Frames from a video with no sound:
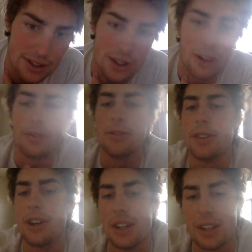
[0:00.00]
So if
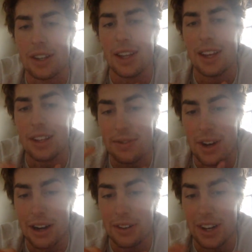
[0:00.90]
a thing is
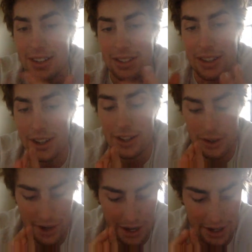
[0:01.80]
final, then it's an
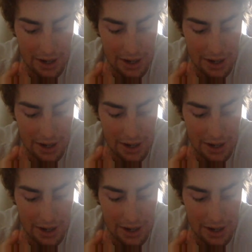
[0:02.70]
integrated